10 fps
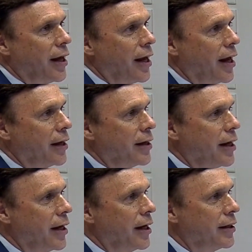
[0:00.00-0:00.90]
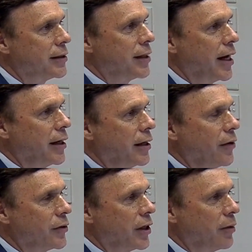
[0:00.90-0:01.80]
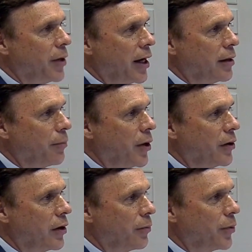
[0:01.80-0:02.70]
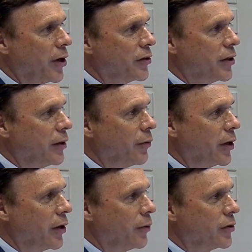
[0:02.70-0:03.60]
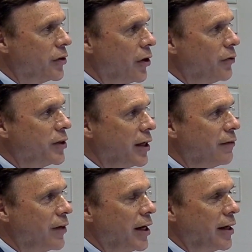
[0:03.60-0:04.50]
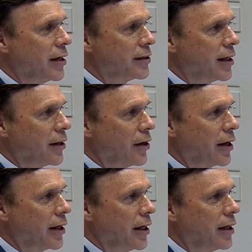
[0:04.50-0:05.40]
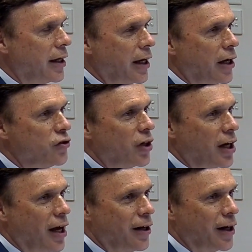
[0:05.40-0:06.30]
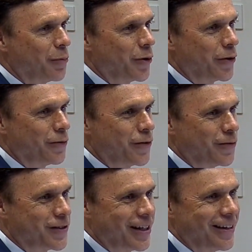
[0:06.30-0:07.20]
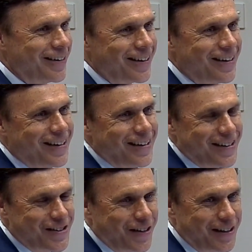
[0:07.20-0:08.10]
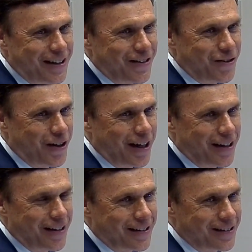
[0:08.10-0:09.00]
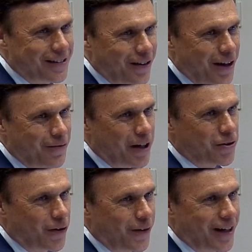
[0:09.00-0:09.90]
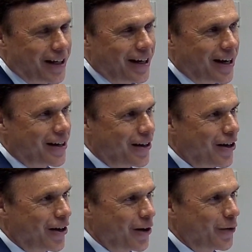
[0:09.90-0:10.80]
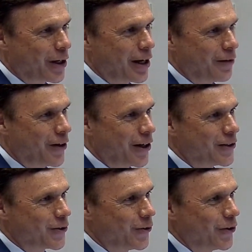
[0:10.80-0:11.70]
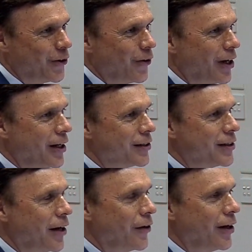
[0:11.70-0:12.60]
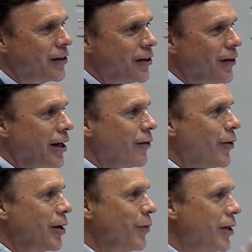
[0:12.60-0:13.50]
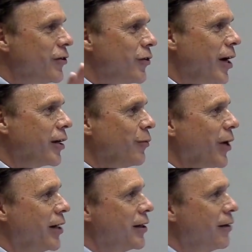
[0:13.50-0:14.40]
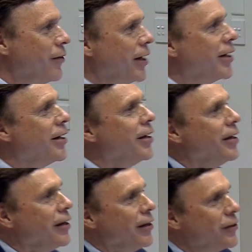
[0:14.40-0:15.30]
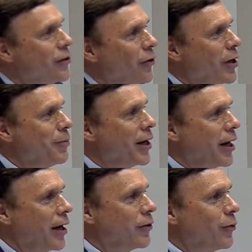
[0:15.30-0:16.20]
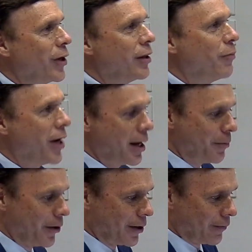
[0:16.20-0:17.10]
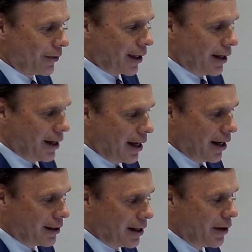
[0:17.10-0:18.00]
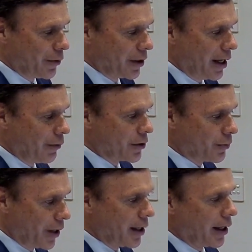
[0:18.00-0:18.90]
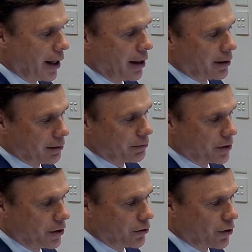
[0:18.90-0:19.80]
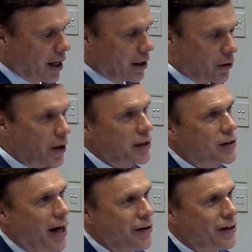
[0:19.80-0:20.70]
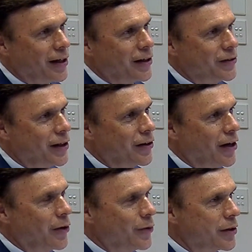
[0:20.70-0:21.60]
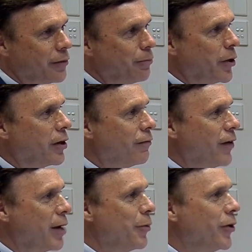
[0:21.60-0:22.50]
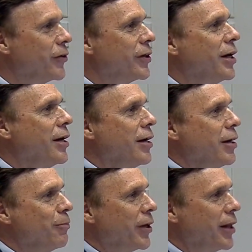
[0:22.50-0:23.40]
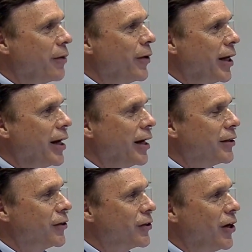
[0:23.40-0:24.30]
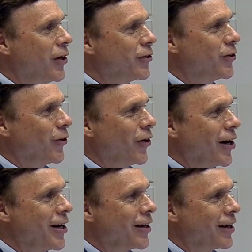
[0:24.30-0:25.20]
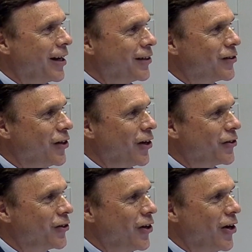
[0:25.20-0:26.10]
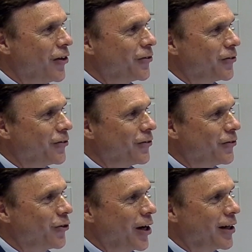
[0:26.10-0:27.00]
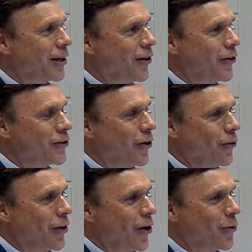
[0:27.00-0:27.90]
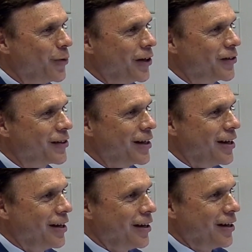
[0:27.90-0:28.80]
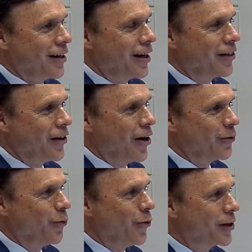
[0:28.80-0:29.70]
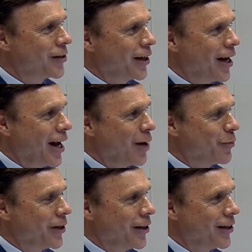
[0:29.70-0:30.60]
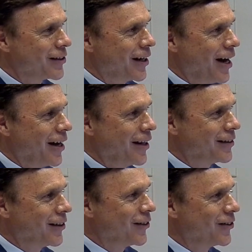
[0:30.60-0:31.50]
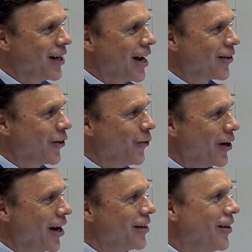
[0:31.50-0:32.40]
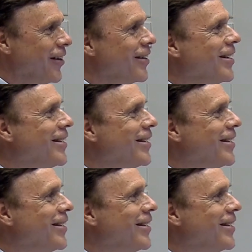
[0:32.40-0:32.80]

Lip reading: And he had decided he was going to be on the part of the prison where there was no TV, because he thought, I need to get educated. I'm only 15. So I need to try to, eventually when I get out of here, I want to have a high school degree, et cetera. So he didn't want to be distracted by TV. So he began to read the Bible, and he was reading it to try to criticize it because he thought it was a book of fables. But then when he got to Saul's story and saw Saul trying to kill his own therapist, he thought, what's going to happen to this guy? That's exactly what I did.